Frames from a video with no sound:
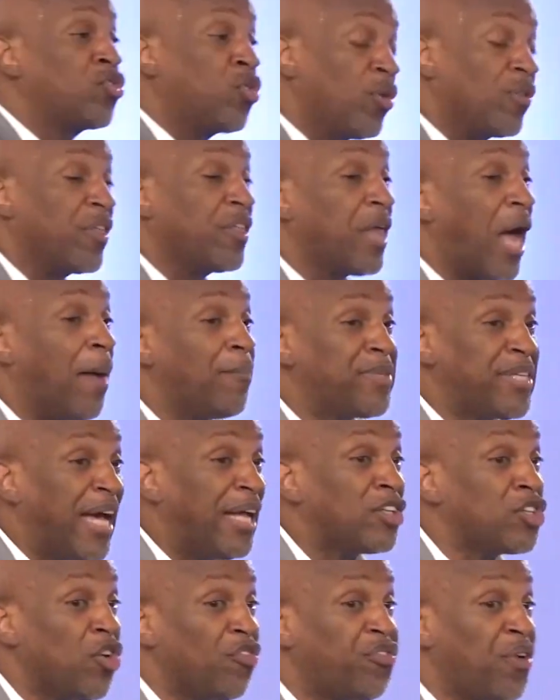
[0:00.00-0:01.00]
truth is, I'm
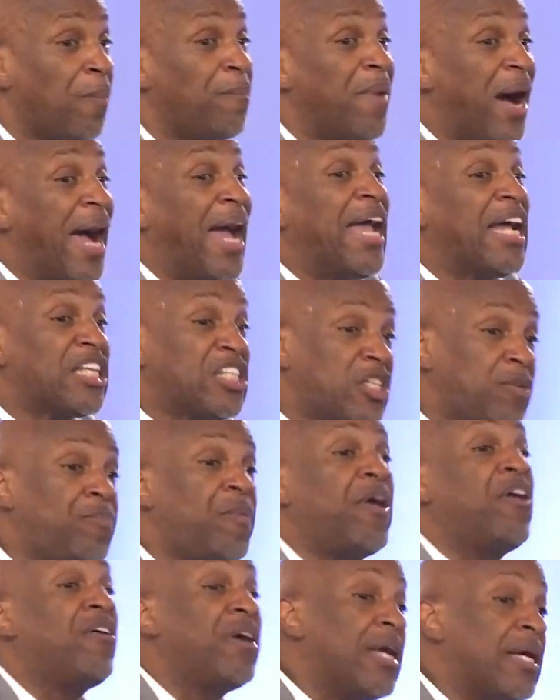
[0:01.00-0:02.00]
telling you from my
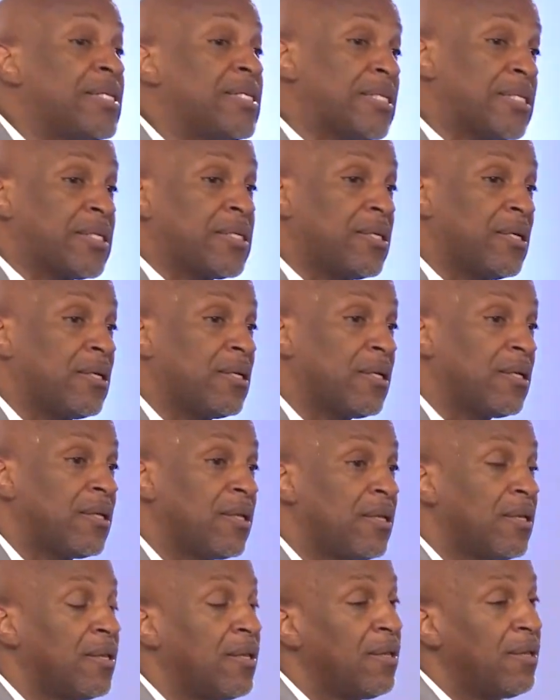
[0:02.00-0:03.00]
experience
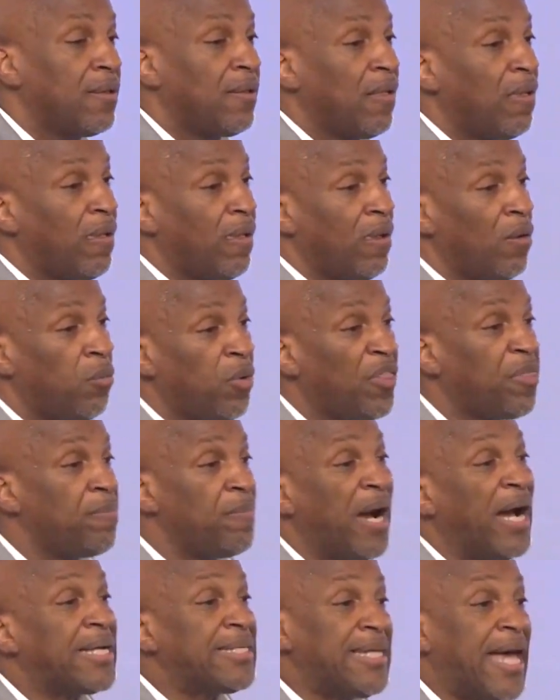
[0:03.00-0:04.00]
with
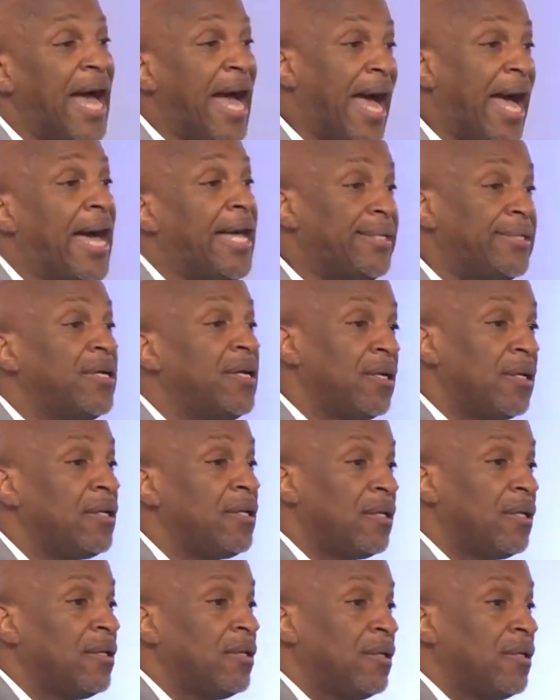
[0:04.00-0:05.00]
my dad,
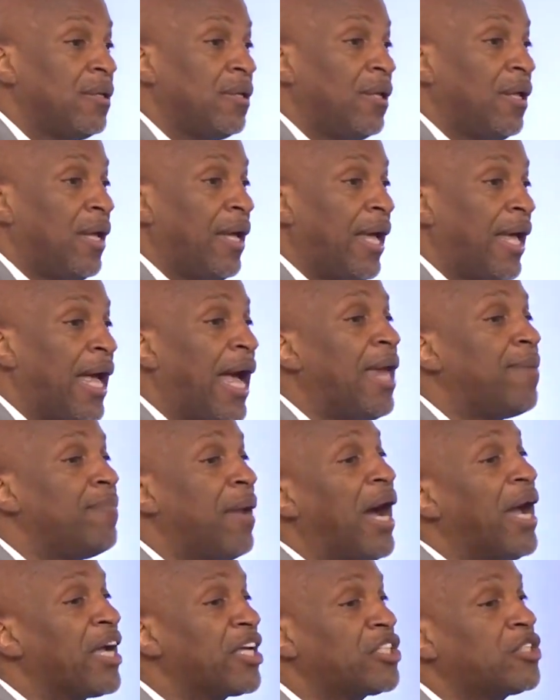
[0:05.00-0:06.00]
and
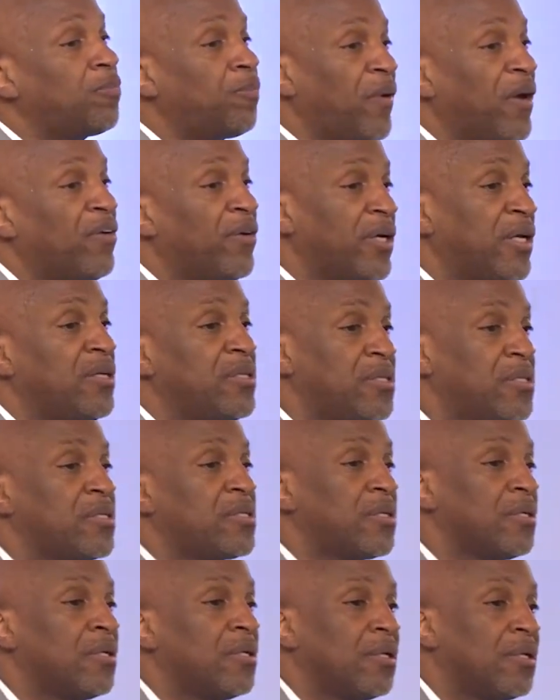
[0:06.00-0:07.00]
my
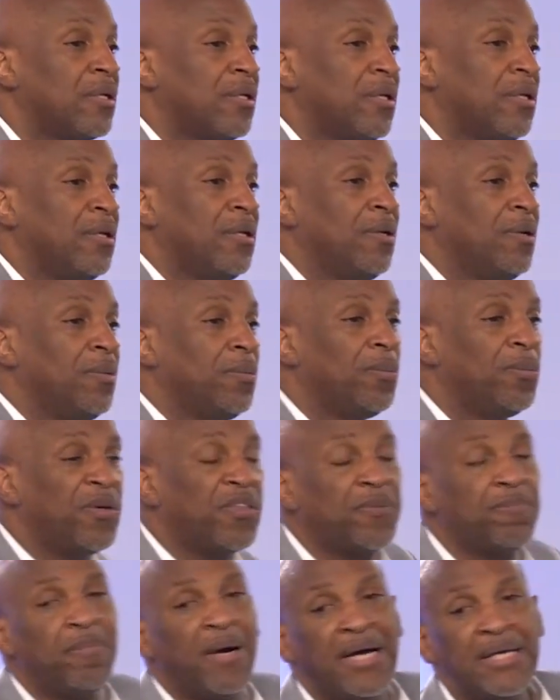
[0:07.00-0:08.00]
experience
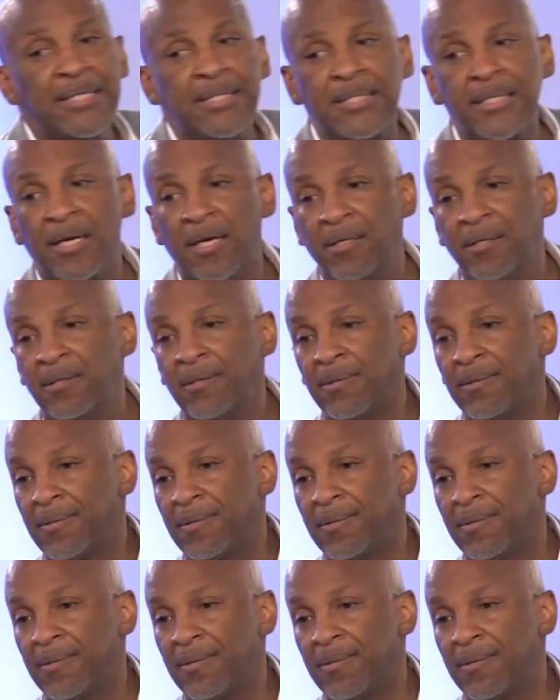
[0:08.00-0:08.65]
with my son.